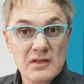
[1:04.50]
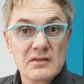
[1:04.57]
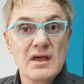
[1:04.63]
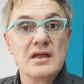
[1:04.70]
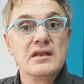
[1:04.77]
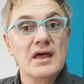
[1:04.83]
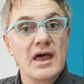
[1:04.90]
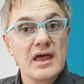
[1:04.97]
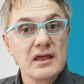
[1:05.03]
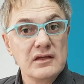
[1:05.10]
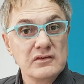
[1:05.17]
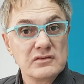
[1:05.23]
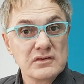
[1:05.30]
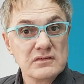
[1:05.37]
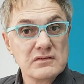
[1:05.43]
An
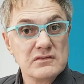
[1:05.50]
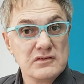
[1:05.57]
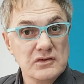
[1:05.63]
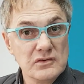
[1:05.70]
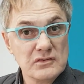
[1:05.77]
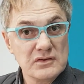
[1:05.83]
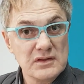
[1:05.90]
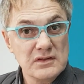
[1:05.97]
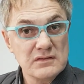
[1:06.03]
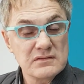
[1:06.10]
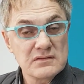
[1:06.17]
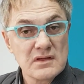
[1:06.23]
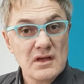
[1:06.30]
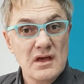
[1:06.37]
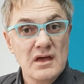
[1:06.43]
agent's
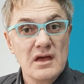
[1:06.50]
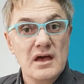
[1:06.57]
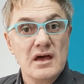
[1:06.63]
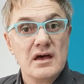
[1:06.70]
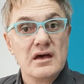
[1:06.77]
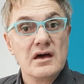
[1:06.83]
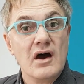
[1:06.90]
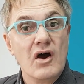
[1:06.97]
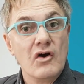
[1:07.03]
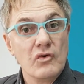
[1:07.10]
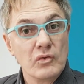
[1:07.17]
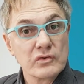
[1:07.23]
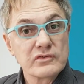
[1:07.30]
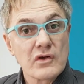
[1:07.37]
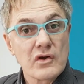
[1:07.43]
duties are
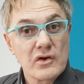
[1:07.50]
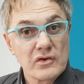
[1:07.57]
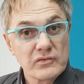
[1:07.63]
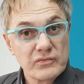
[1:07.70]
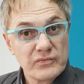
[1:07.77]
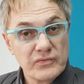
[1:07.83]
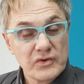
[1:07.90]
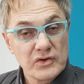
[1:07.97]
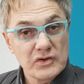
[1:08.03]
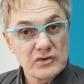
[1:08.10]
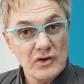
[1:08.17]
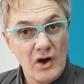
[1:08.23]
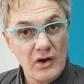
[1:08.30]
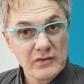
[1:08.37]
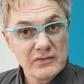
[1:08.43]
also
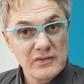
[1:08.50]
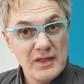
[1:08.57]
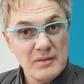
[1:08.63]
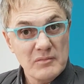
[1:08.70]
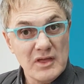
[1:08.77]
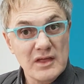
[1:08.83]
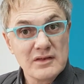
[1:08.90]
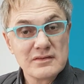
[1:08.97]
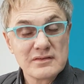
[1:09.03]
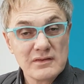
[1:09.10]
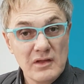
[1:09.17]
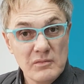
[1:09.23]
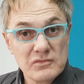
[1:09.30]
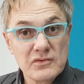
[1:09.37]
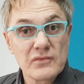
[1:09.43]
conferred on them in
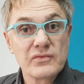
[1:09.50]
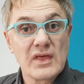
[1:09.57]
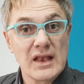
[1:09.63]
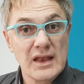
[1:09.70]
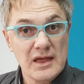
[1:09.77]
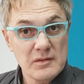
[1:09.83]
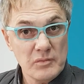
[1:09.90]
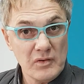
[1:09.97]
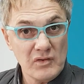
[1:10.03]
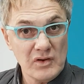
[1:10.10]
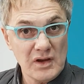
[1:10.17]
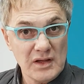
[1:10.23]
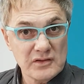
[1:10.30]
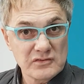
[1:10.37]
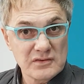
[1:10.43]
terms of the Labour
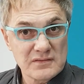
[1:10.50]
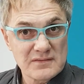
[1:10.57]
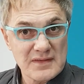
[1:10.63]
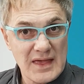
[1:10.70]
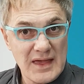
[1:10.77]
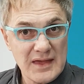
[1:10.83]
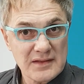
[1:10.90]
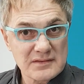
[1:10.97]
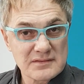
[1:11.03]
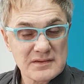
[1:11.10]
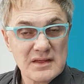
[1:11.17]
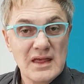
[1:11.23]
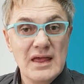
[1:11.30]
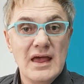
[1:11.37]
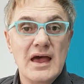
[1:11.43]
Relations Act,
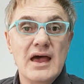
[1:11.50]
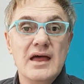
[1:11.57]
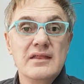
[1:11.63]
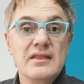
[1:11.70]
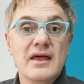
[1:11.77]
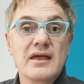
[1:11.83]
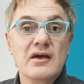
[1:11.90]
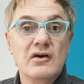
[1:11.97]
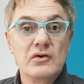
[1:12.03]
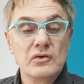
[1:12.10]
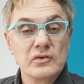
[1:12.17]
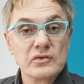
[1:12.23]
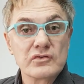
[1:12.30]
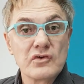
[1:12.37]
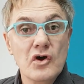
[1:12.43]
and they are
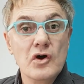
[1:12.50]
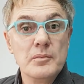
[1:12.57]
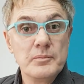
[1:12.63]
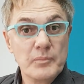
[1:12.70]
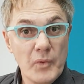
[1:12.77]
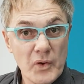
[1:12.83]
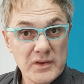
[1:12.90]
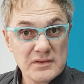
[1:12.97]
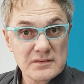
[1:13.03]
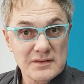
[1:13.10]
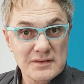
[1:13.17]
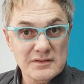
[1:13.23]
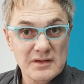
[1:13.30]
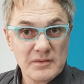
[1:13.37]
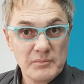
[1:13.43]
also
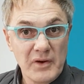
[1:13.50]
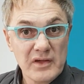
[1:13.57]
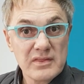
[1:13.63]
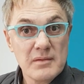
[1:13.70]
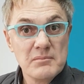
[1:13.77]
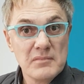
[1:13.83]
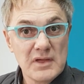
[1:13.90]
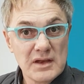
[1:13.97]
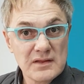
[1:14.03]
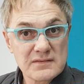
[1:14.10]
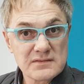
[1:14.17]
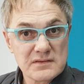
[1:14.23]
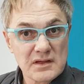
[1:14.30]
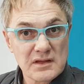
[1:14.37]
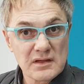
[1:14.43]
appointed by the
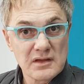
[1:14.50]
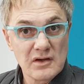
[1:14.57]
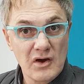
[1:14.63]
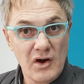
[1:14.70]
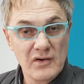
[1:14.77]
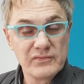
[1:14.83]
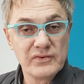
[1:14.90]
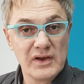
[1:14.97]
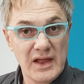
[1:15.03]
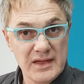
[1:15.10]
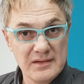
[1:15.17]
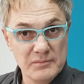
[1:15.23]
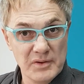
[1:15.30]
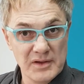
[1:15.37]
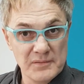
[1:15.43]
Minister of
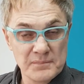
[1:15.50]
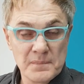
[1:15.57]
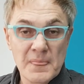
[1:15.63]
Labour.